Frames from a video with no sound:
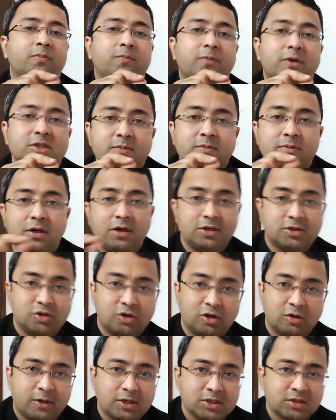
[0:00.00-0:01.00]
not possible, it's
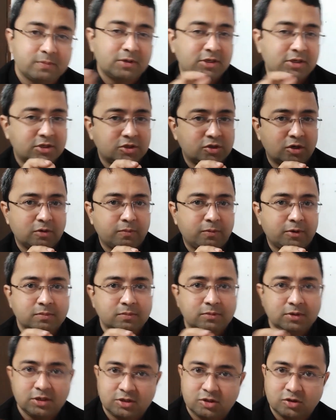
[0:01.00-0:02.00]
not possible, it's not
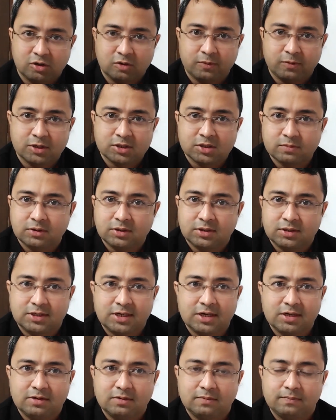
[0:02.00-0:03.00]
possible, it's not possible.
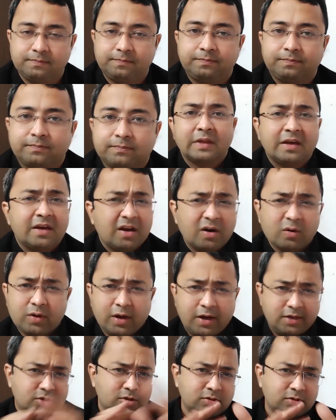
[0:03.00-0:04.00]
Done.
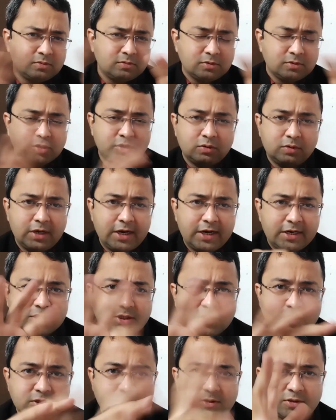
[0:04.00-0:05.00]
Okay, so
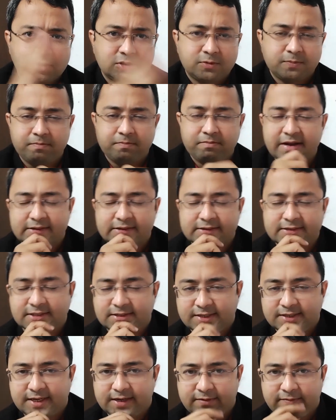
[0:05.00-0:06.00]
let's make
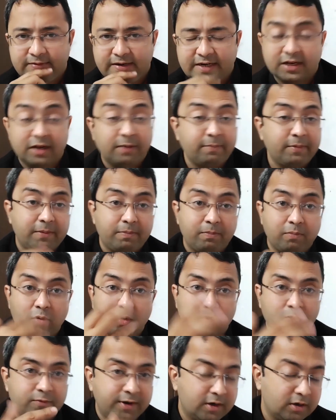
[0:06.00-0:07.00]
this thing a little bit
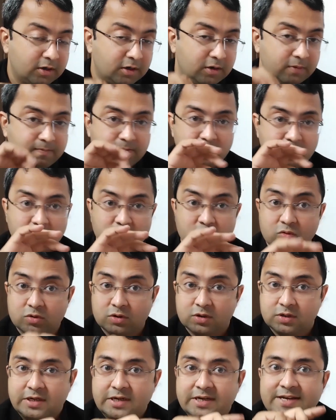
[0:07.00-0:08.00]
more weird,
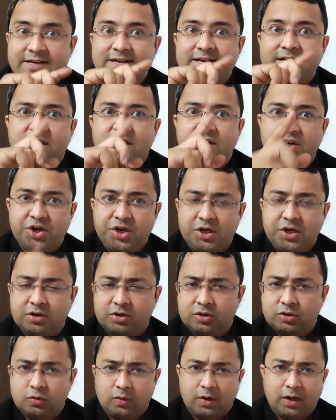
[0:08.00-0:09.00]
more
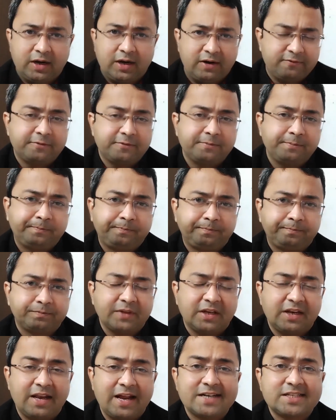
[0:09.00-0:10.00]
near to life.
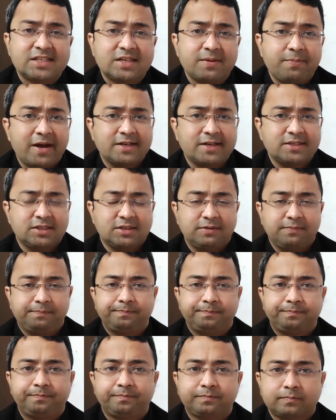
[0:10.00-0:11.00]
Let's
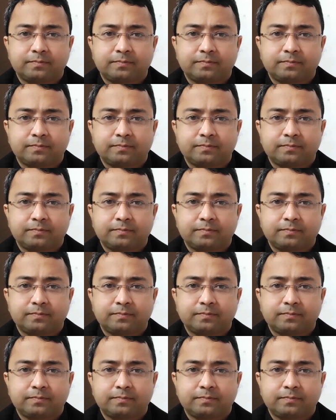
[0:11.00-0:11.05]
imagine